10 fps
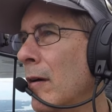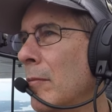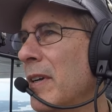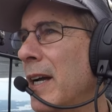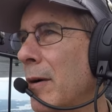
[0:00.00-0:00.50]

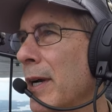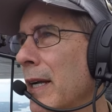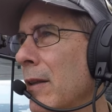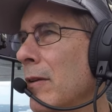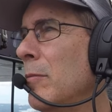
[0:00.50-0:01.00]
But now we're
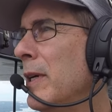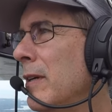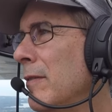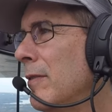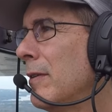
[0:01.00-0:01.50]
getting a little bit
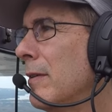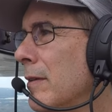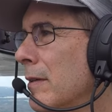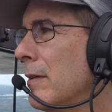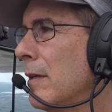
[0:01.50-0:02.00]
of
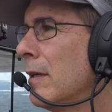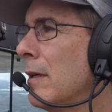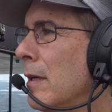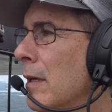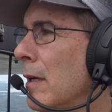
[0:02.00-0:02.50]

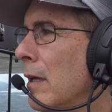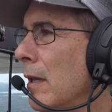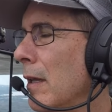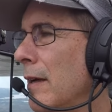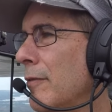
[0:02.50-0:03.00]

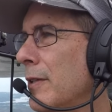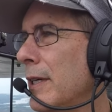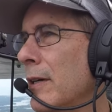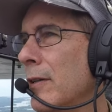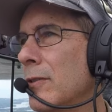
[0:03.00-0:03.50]
lift
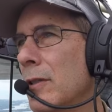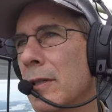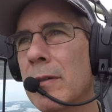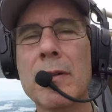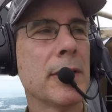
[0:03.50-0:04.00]
here as the
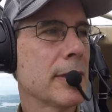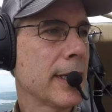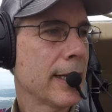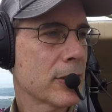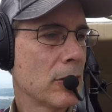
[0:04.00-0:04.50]

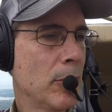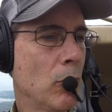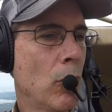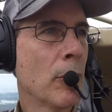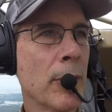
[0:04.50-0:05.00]
day gets a little
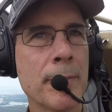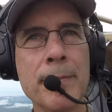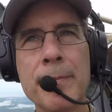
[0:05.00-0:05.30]
bit warmer.